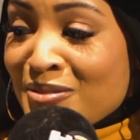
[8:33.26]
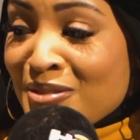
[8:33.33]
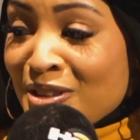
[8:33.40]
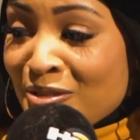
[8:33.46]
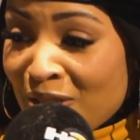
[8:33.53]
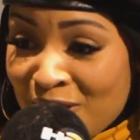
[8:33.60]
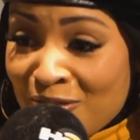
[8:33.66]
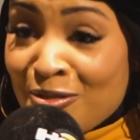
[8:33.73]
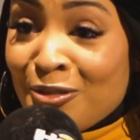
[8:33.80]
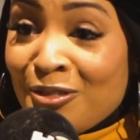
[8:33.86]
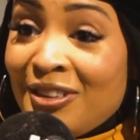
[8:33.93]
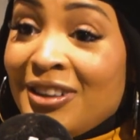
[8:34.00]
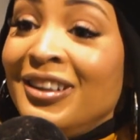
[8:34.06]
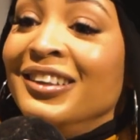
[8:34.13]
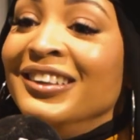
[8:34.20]
me grateful.
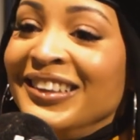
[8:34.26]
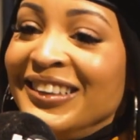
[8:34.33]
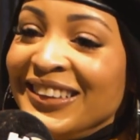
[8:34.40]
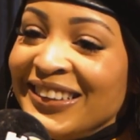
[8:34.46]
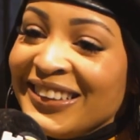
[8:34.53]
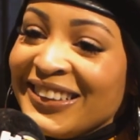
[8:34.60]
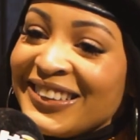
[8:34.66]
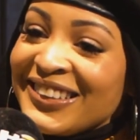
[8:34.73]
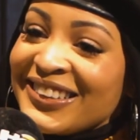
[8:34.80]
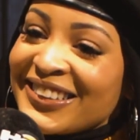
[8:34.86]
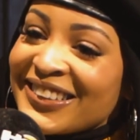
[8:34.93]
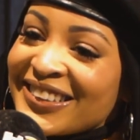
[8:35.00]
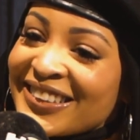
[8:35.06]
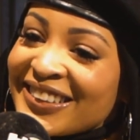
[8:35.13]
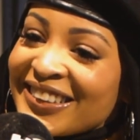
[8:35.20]
Yeah, and
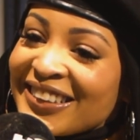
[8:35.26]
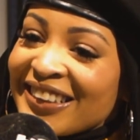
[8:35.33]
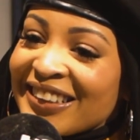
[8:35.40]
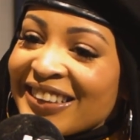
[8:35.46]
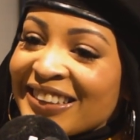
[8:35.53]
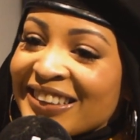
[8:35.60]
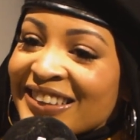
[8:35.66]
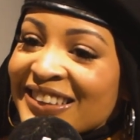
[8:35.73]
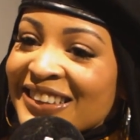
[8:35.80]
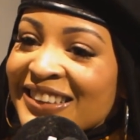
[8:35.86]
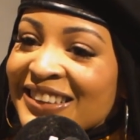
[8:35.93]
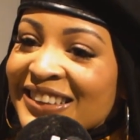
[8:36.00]
that's the beauty in all